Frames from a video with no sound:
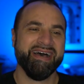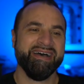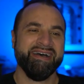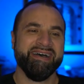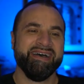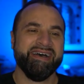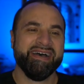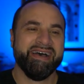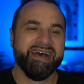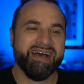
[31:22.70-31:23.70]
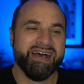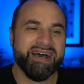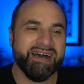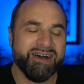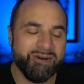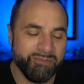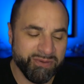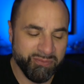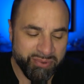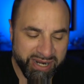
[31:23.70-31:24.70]

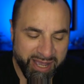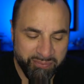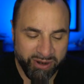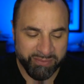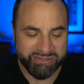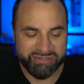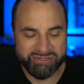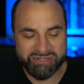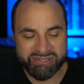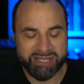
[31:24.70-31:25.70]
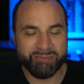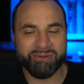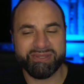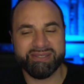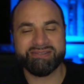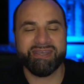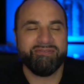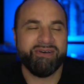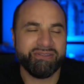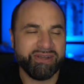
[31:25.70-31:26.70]
But I promise you, just think about this.
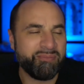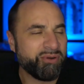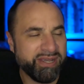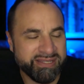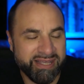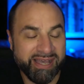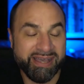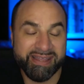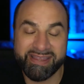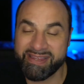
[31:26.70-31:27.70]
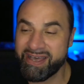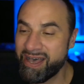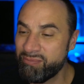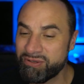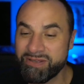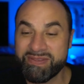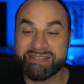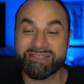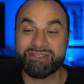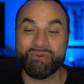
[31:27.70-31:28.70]
Father, I pray, and I believe
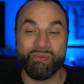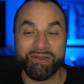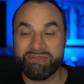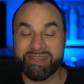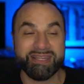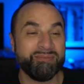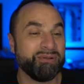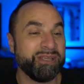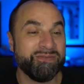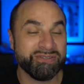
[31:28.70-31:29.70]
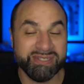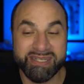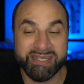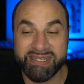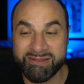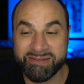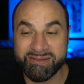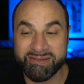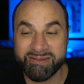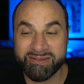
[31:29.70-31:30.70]
this is the one thing that believers need, because
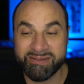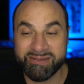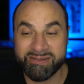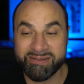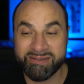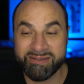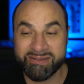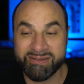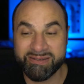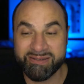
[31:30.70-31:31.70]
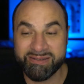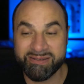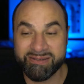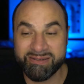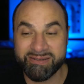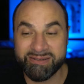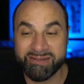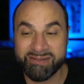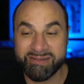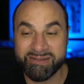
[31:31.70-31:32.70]
if we will do this, the
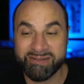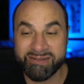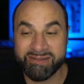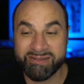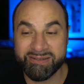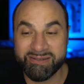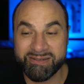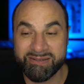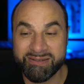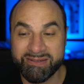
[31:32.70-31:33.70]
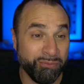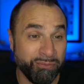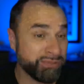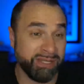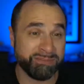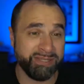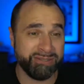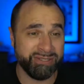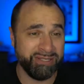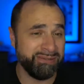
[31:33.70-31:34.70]
Lord will, the devil will stop touching you.